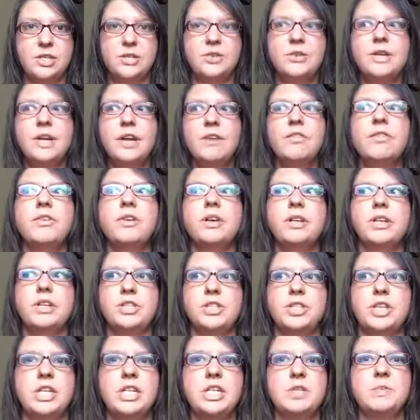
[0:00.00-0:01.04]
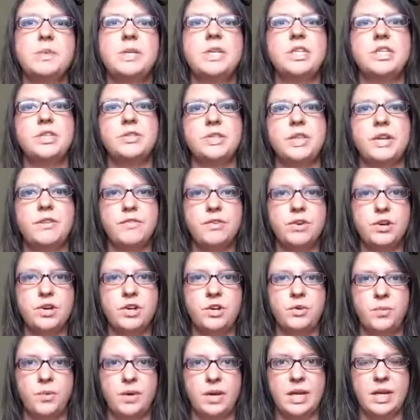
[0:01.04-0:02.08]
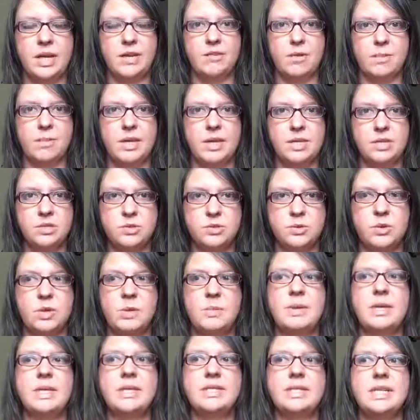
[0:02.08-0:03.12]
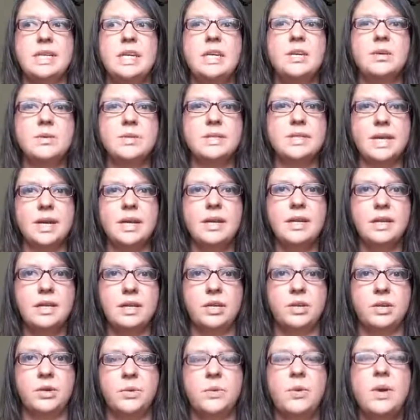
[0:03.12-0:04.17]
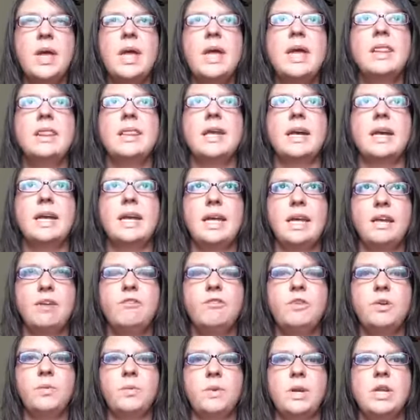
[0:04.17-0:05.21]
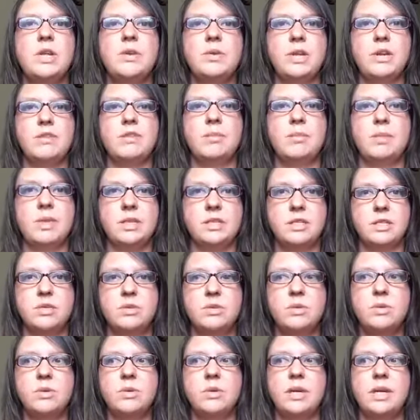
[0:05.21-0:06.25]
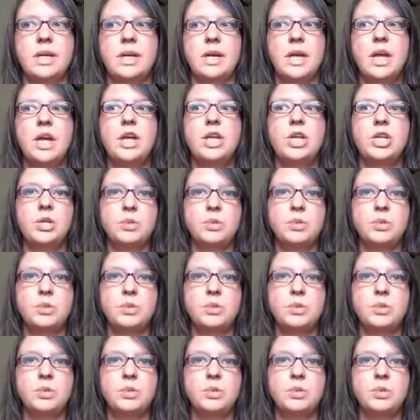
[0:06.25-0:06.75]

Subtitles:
You're never going to change because you're never going to want to give up that story, because ego's telling you that if and when you give up that story,